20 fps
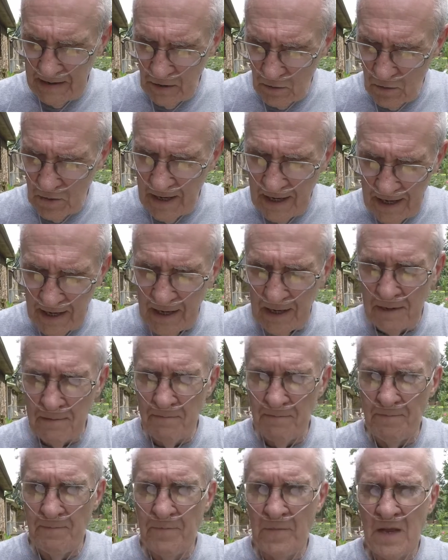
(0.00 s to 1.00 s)
don't get it.
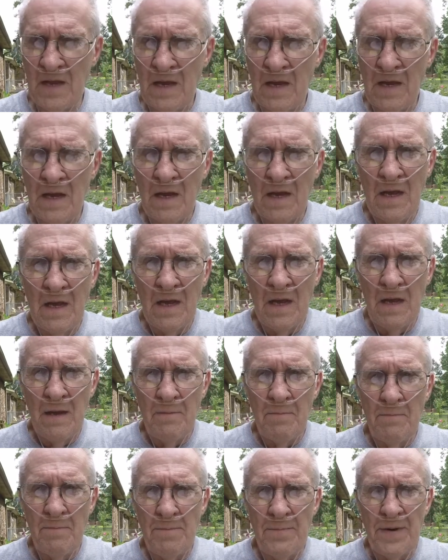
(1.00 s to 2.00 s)

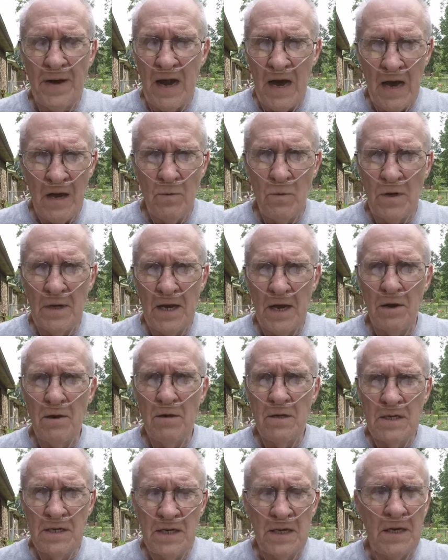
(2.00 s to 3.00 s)
But I would
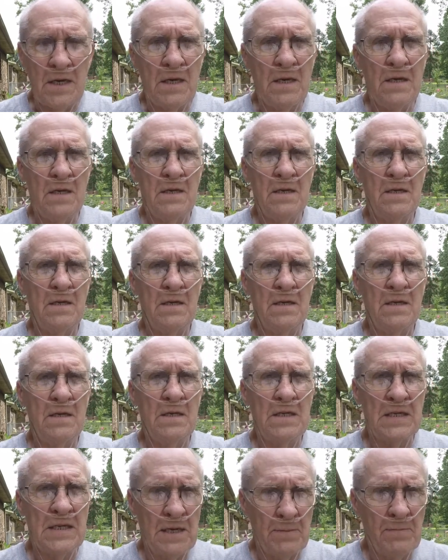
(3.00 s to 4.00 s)
guarantee
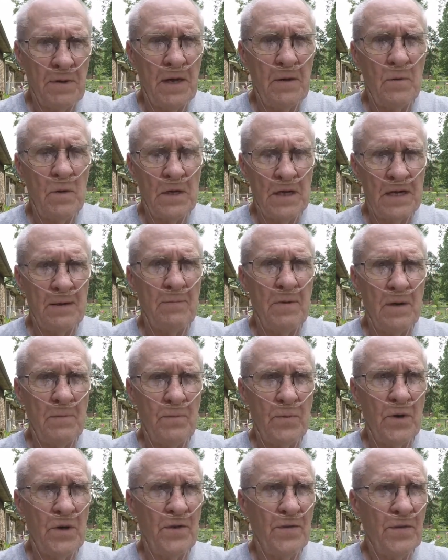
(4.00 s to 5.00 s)
somebody would come
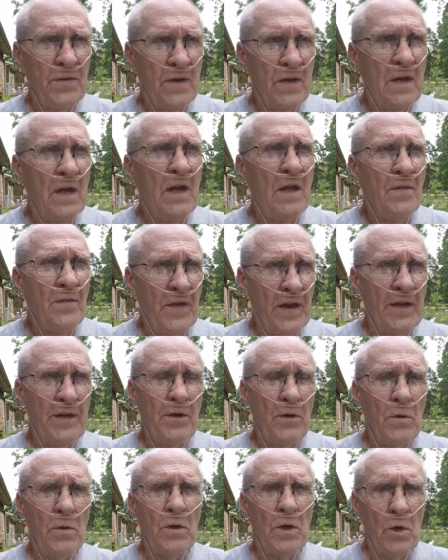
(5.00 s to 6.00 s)
up with, they
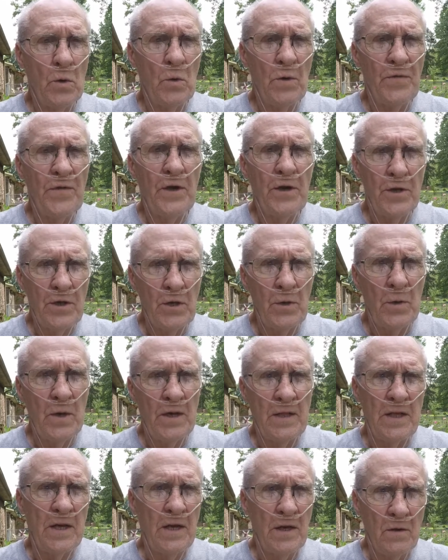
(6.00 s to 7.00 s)
don't know what they're
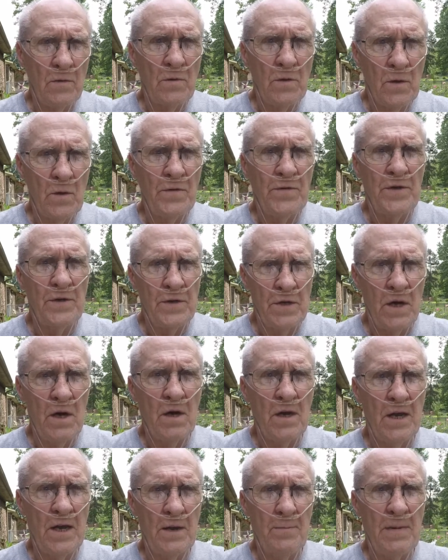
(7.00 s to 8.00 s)
doing, they don't know what they're
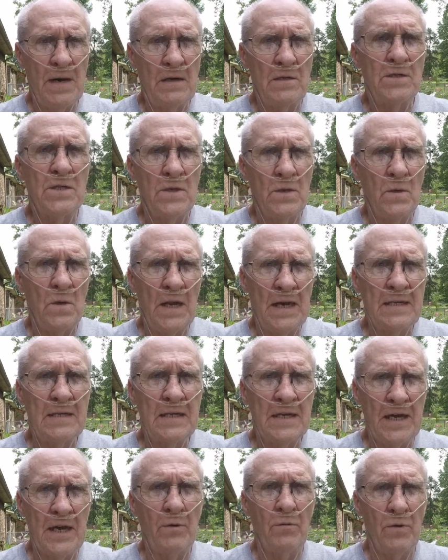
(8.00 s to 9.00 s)
talking about, so let's
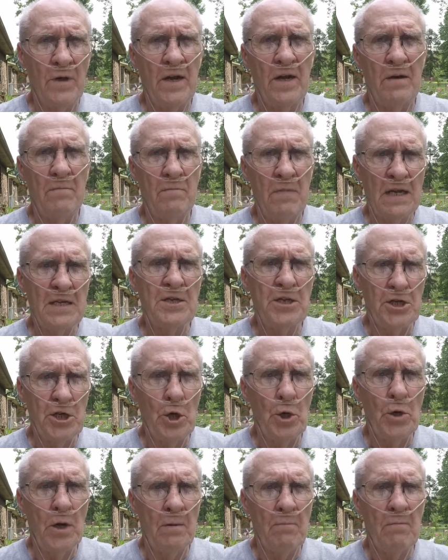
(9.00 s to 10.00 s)
get rid of them, let's
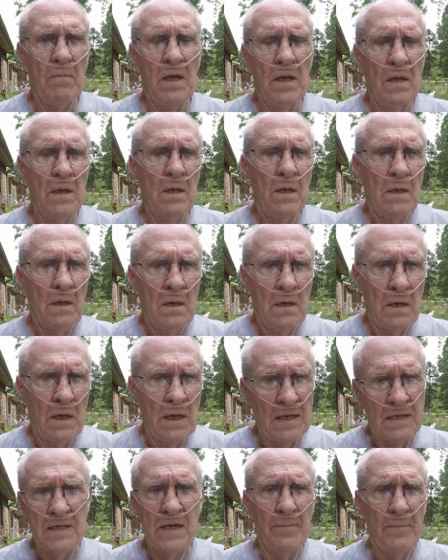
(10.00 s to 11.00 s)
shoot them.
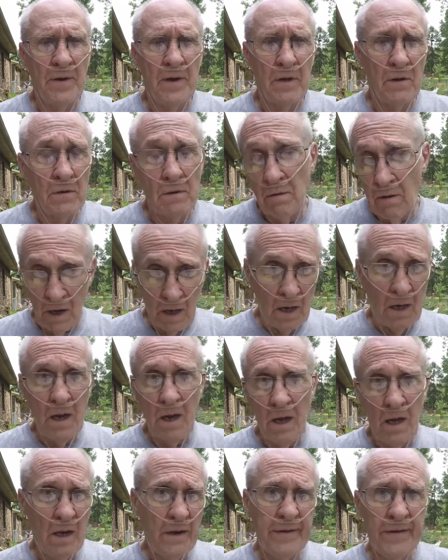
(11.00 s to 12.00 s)
And somebody will go,
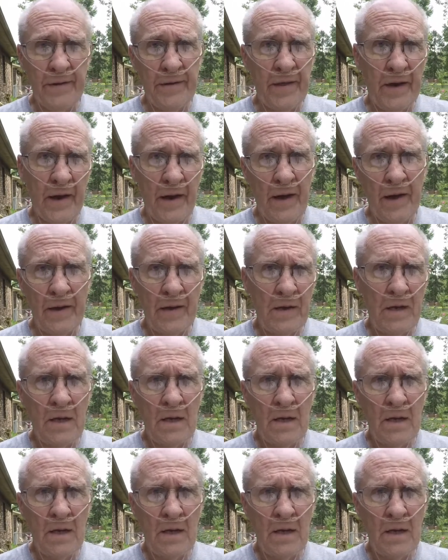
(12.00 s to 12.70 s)
I'll do that.